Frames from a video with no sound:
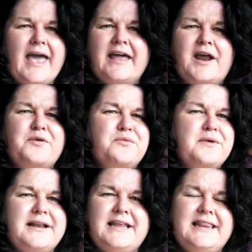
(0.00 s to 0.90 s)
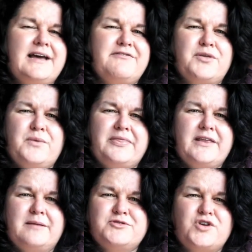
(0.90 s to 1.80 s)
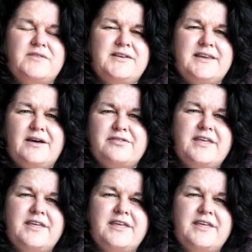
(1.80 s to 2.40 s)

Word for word: And I really love the one that I'm driving now.